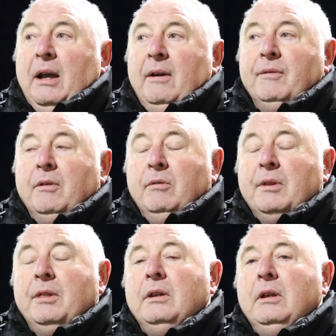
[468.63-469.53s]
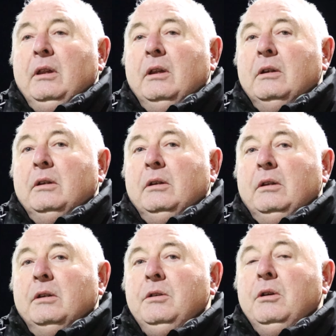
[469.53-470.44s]
Yeah, with
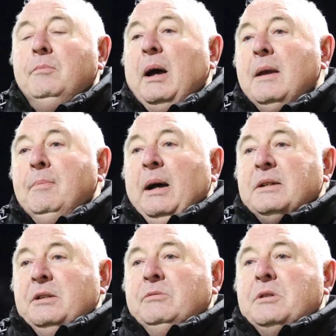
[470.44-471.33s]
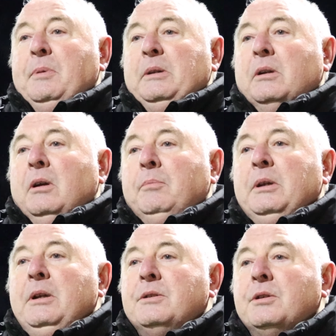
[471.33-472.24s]
the new bypass that was built a couple
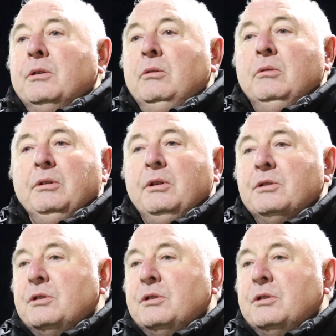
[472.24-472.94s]
of years ago, and